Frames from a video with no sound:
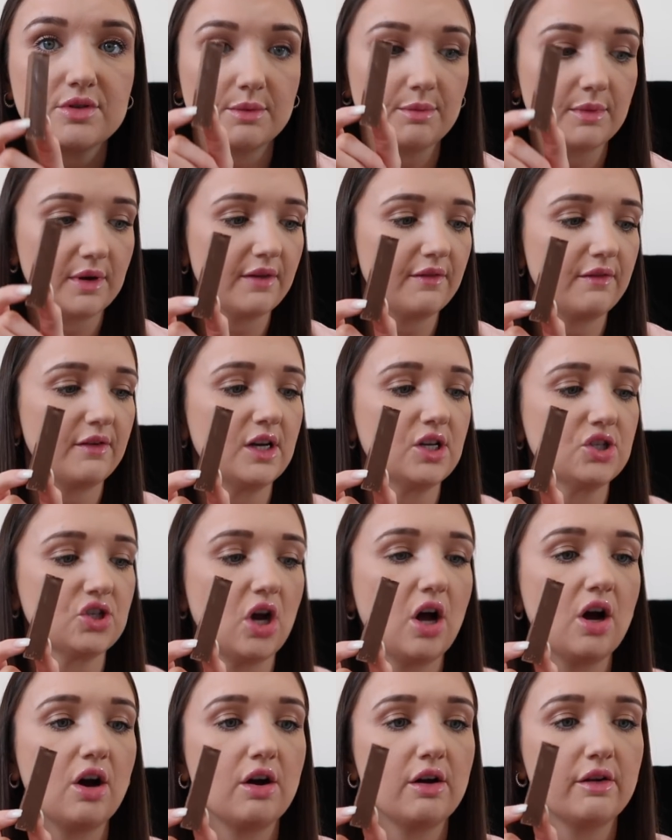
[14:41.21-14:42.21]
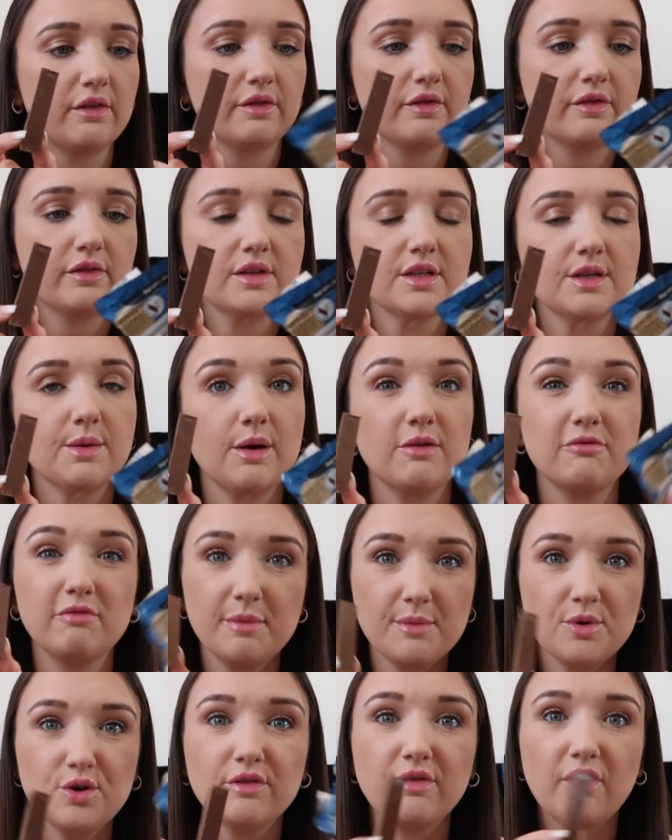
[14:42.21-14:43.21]
So I'm going to finish half. So I'll
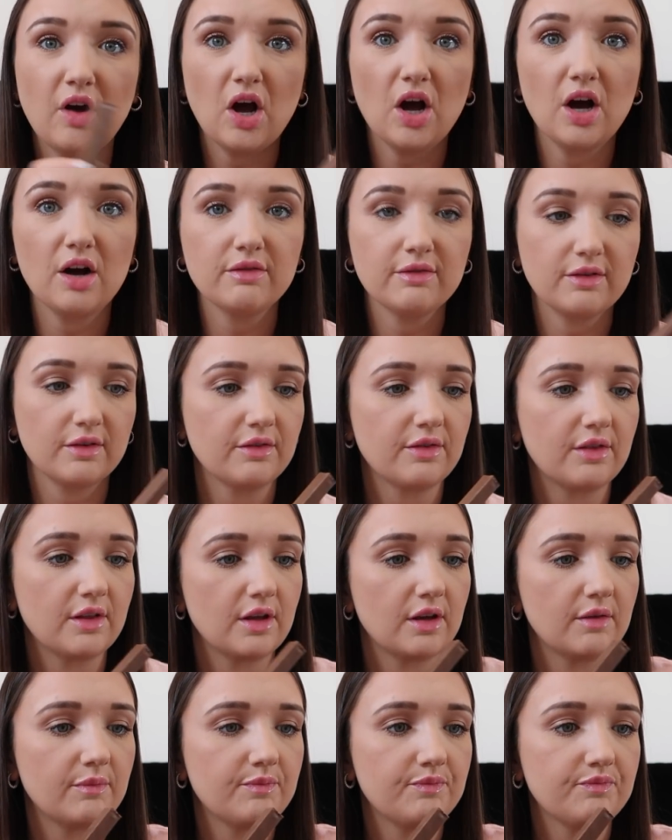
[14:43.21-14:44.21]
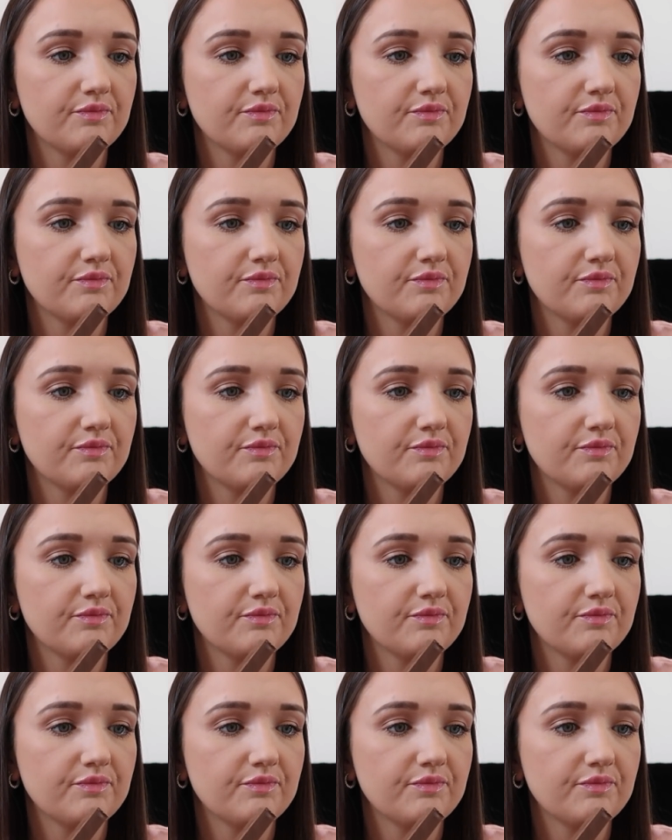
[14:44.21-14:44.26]
remove half of the